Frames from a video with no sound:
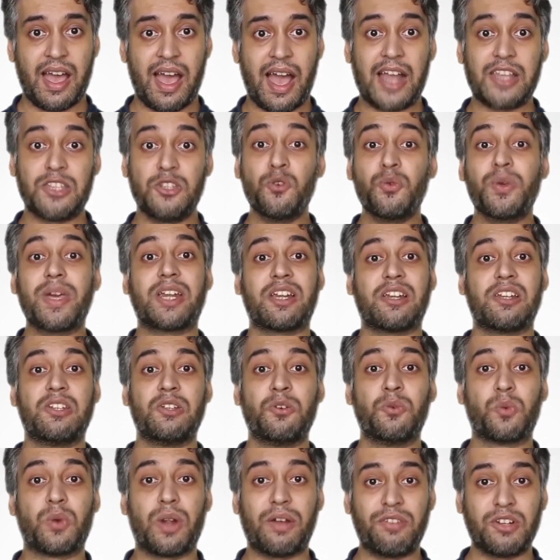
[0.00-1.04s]
and you get a
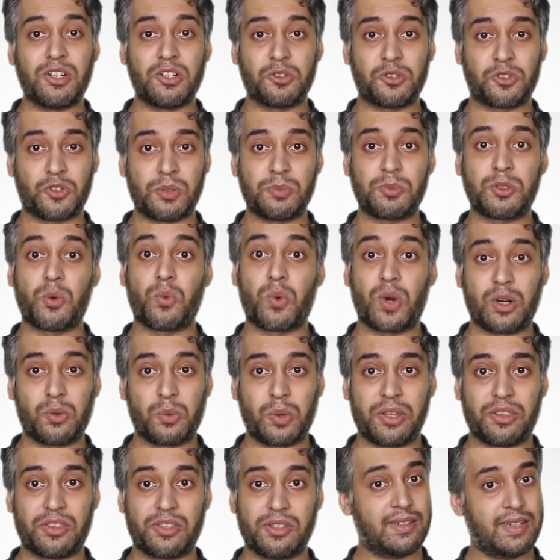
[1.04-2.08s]
new revenue stream to work
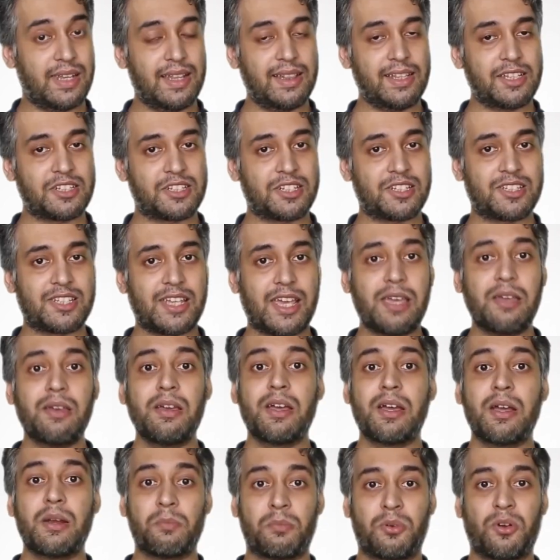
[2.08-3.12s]
with. Needless to say,
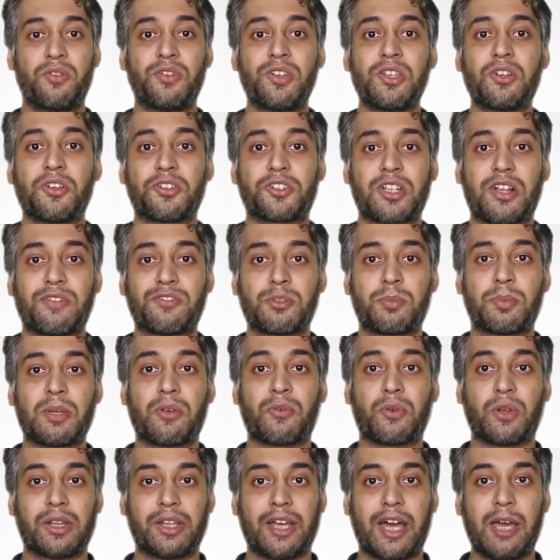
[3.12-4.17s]
proving yourself to be
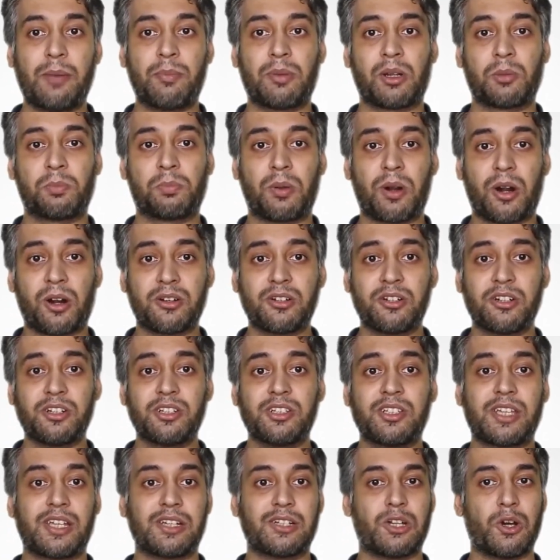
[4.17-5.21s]
a reliable partner
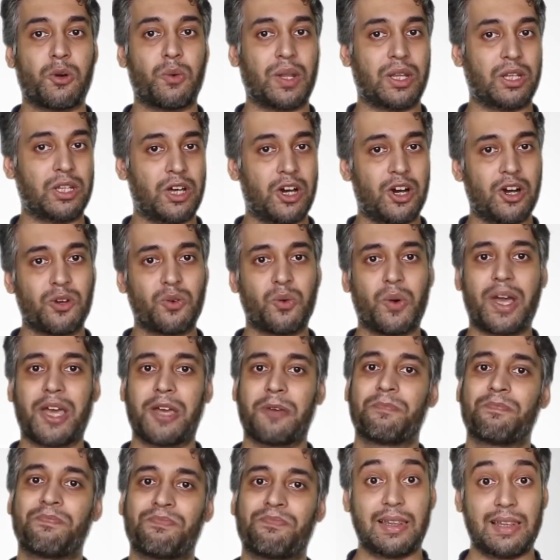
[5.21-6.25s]
can go a long
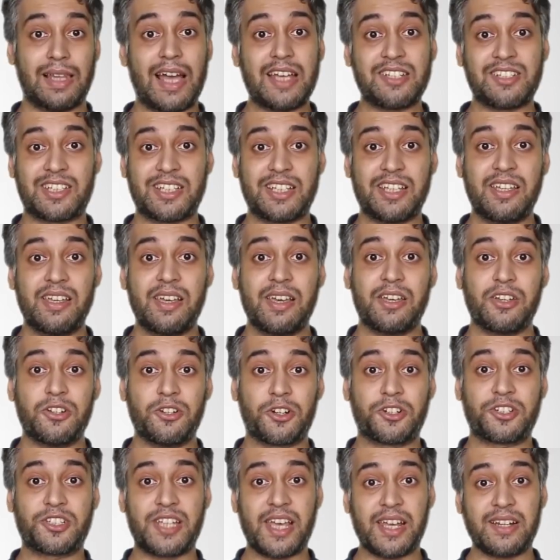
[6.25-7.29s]
way. Lastly,
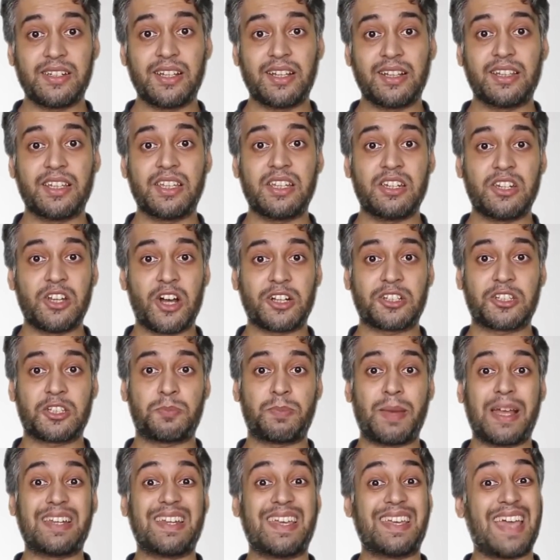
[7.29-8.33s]
you're technically not
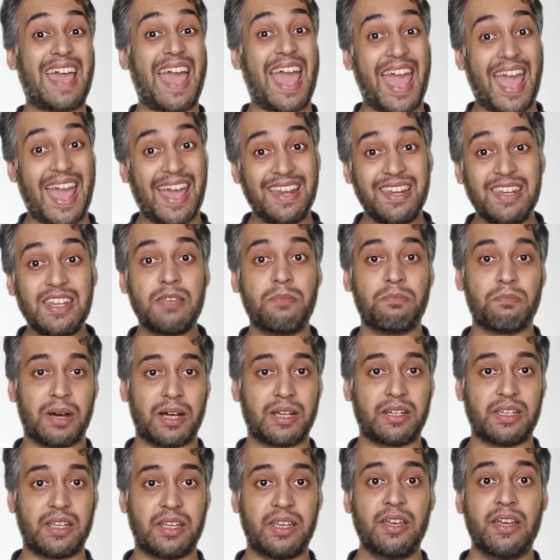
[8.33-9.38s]
spending any
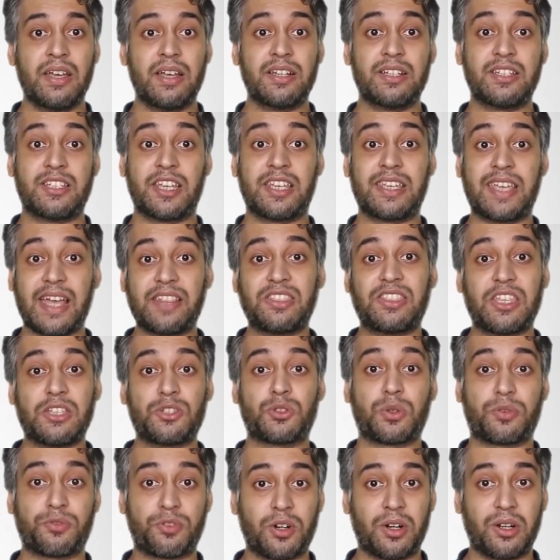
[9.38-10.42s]
money to get
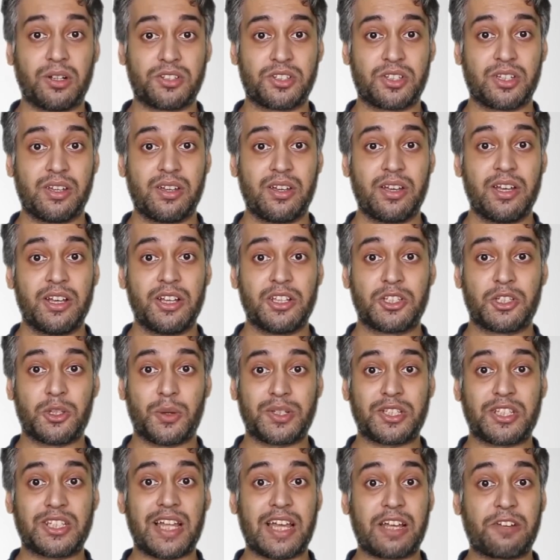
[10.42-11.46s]
these referrals, so
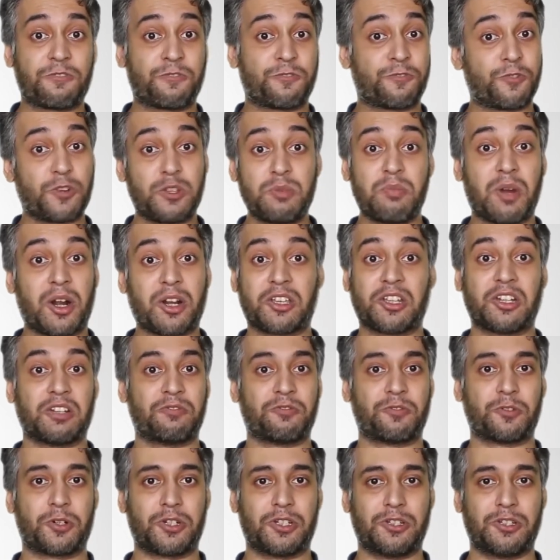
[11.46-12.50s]
it's like free marketing for